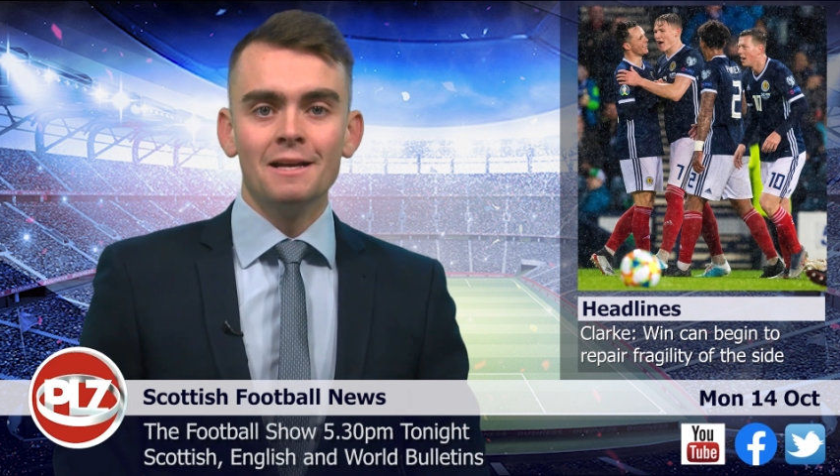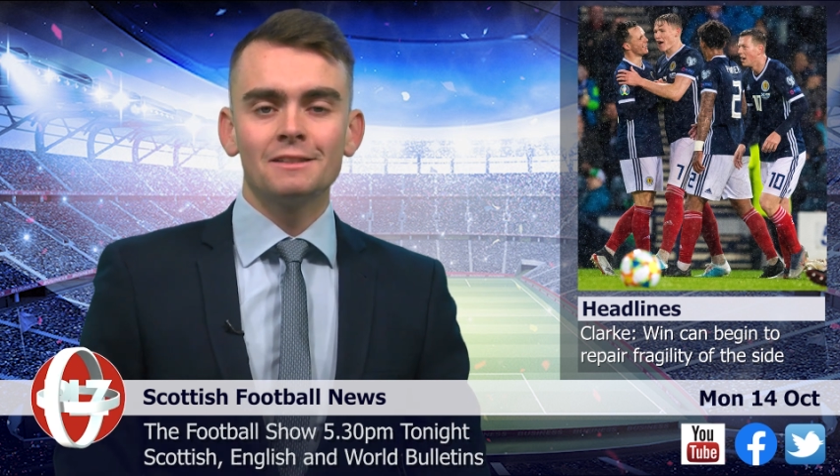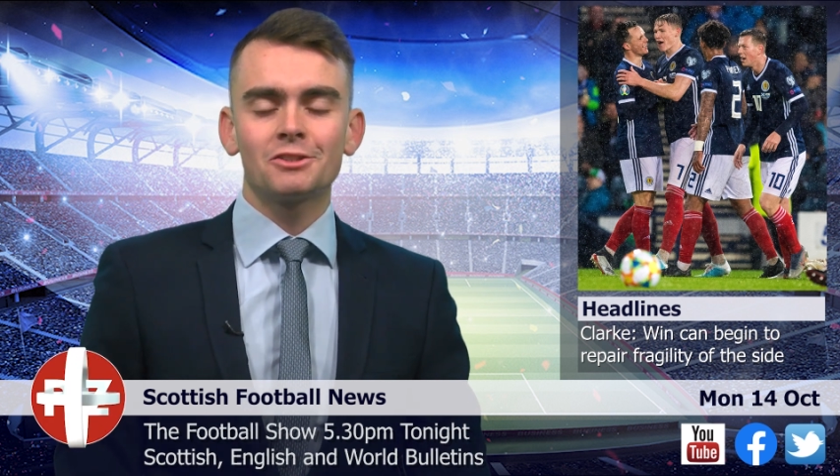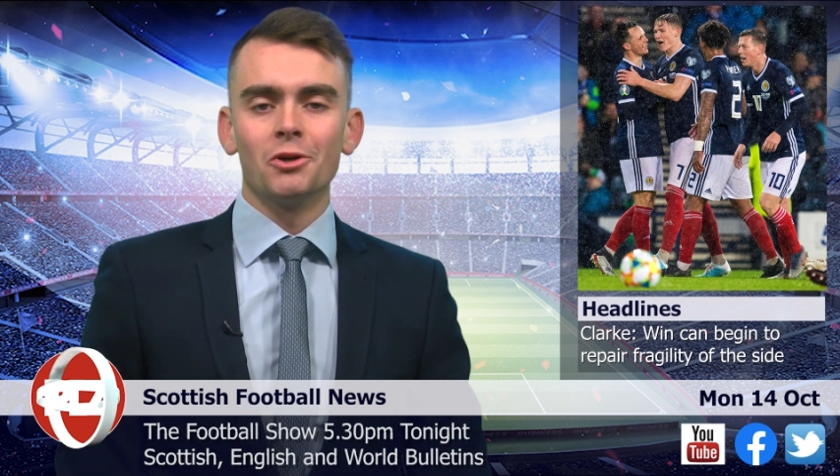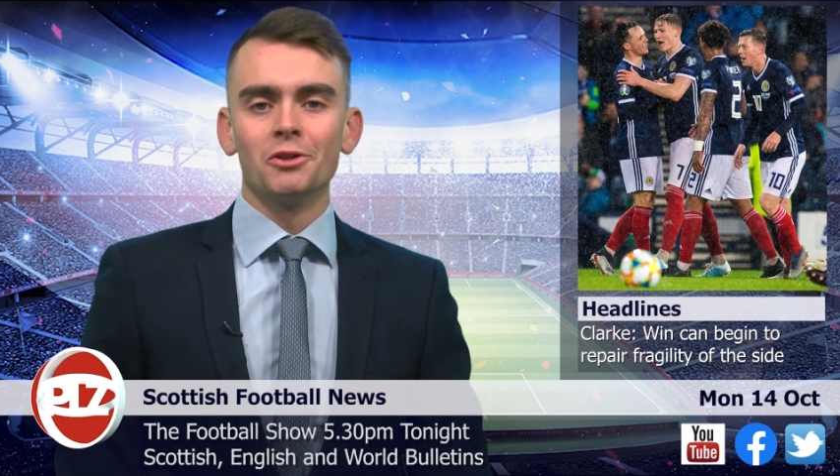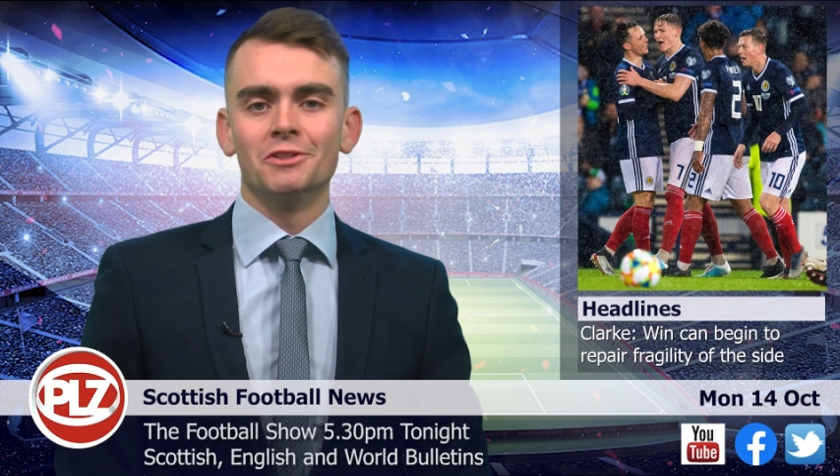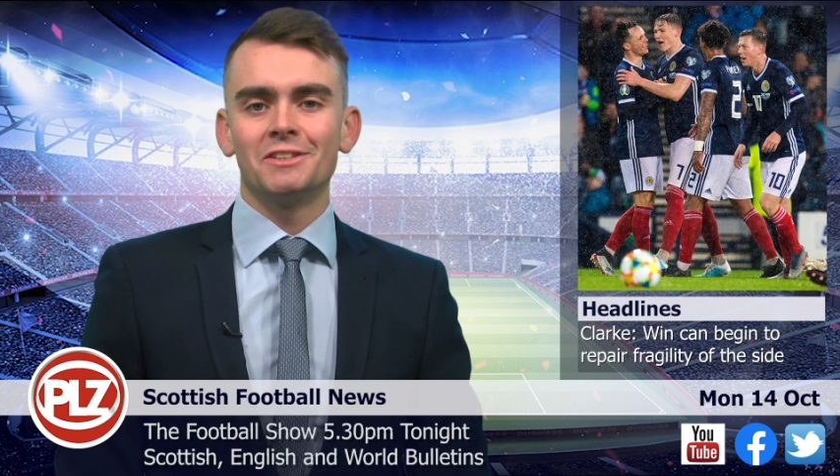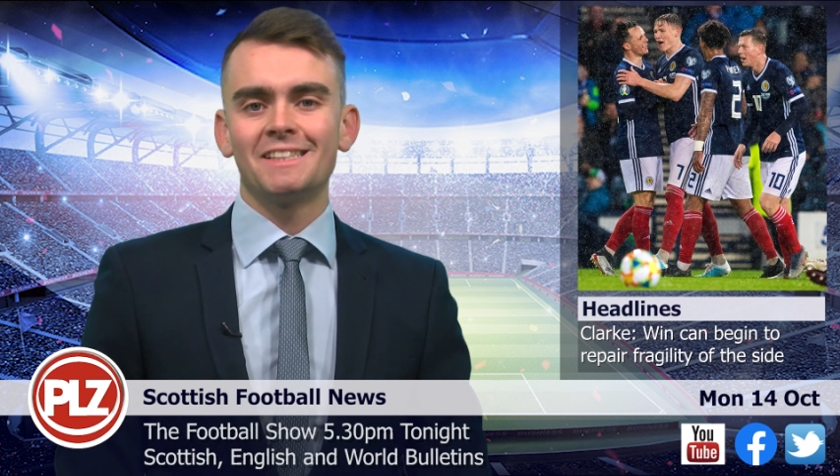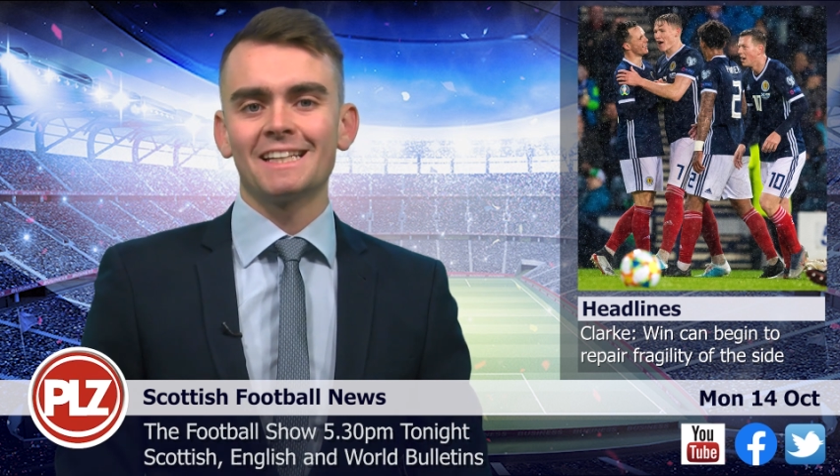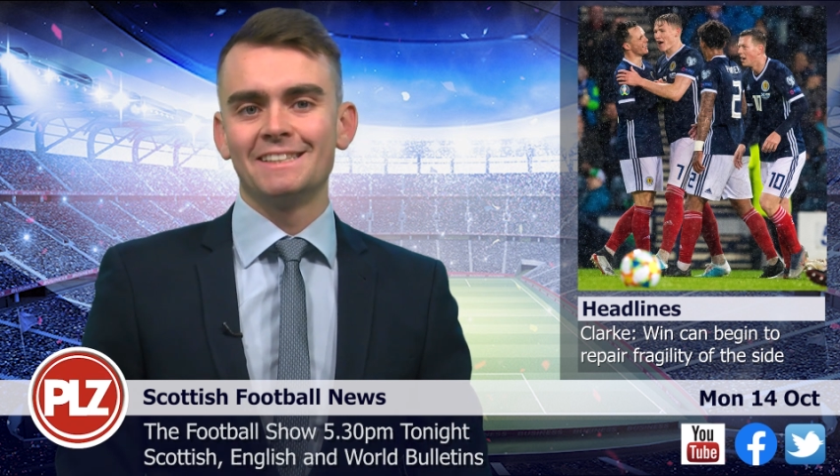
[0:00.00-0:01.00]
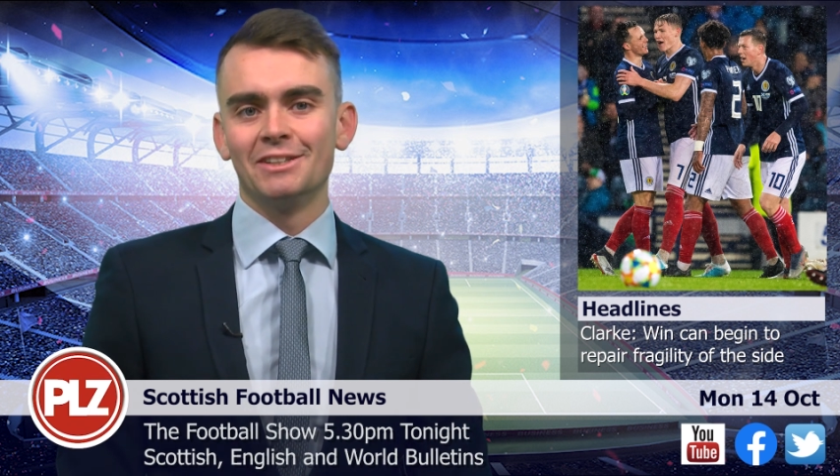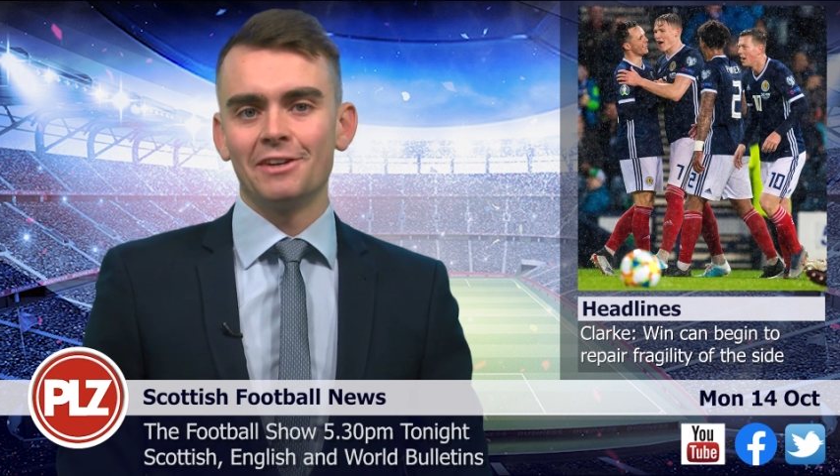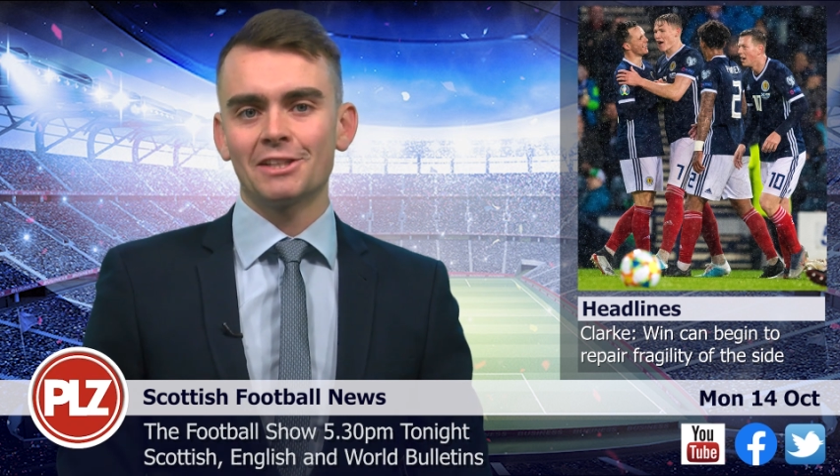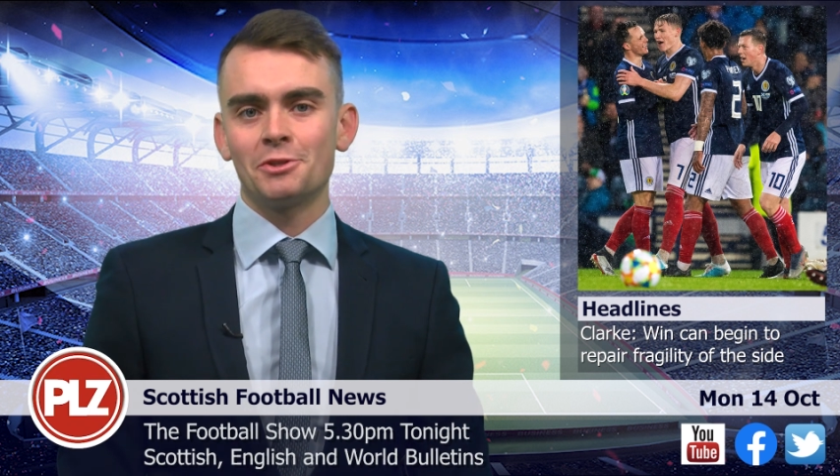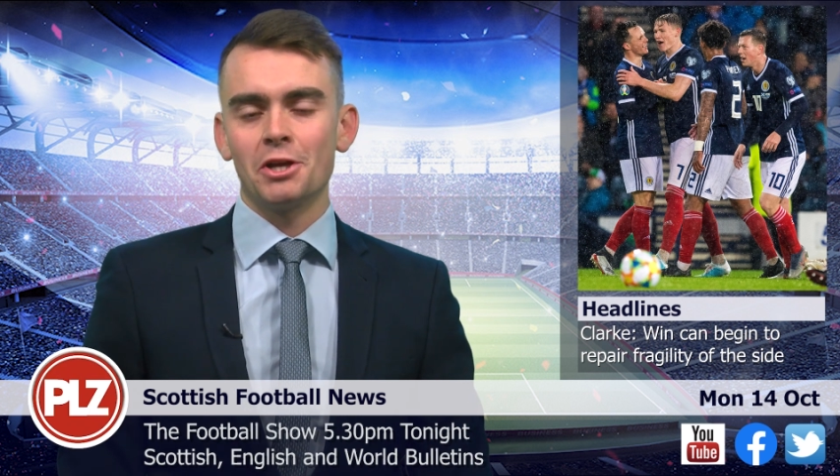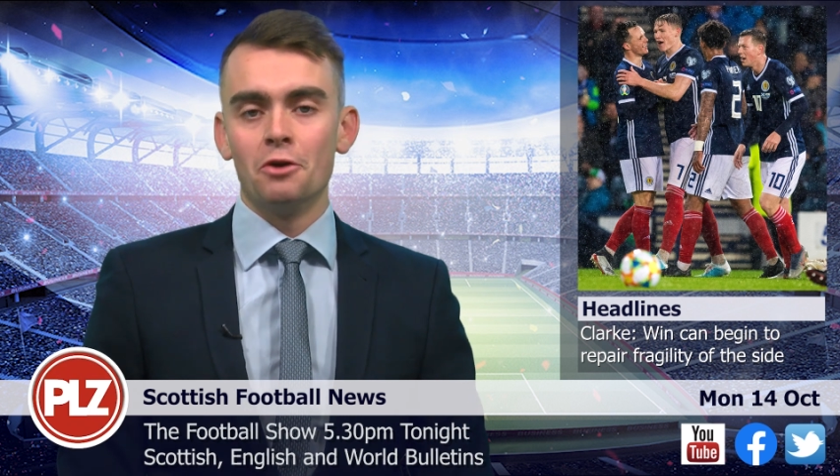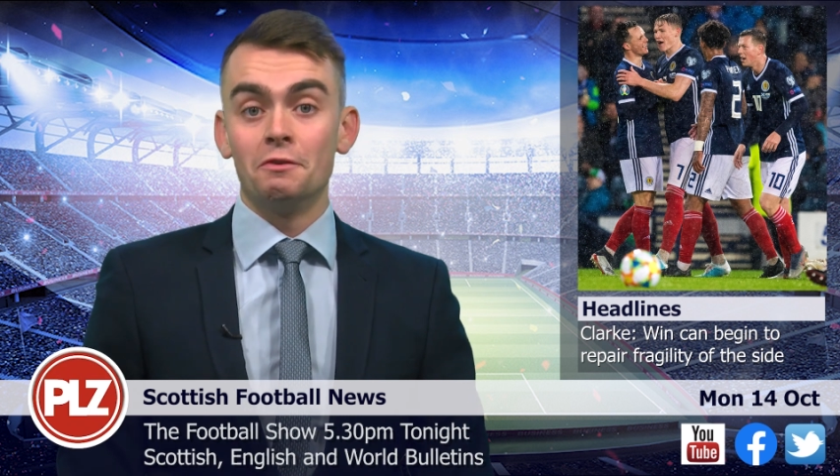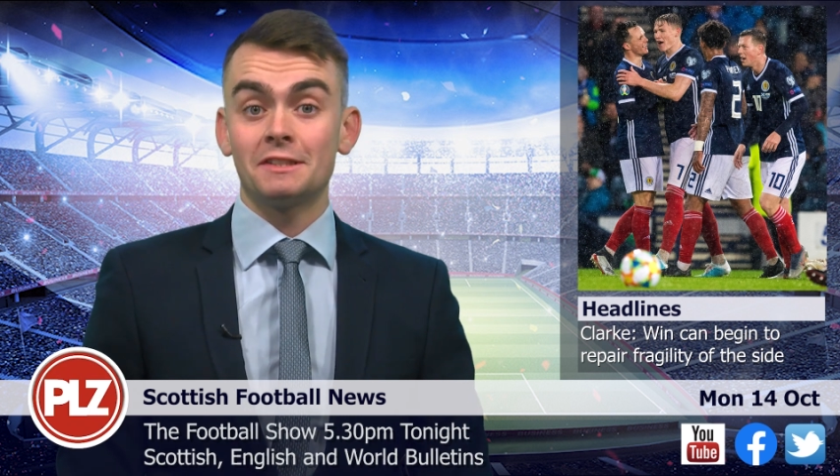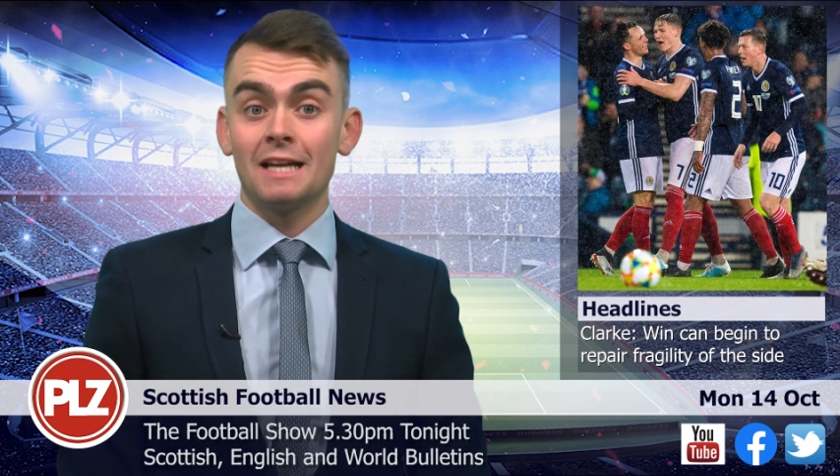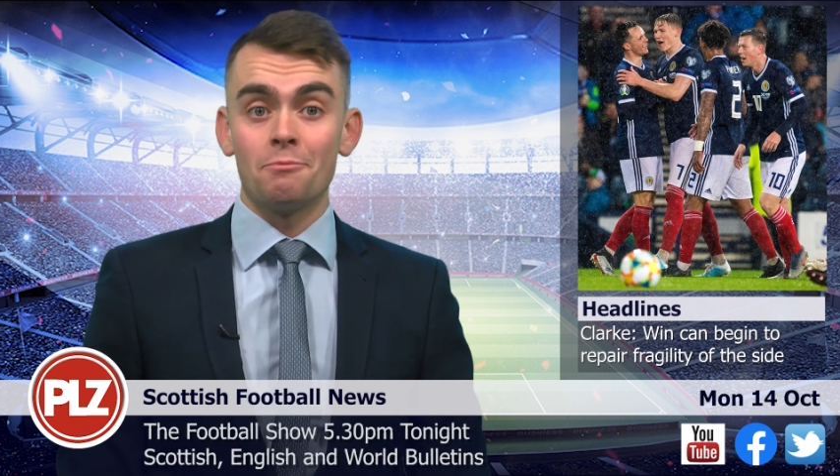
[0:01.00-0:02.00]
Scotland's 6 0 victory
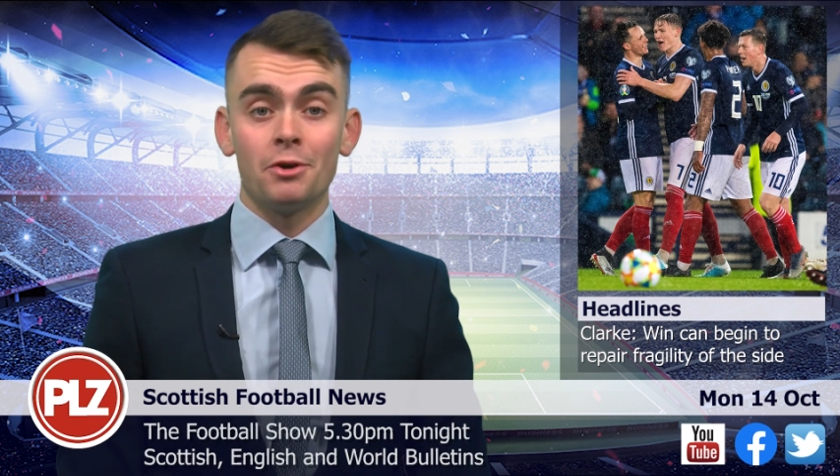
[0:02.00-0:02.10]
over San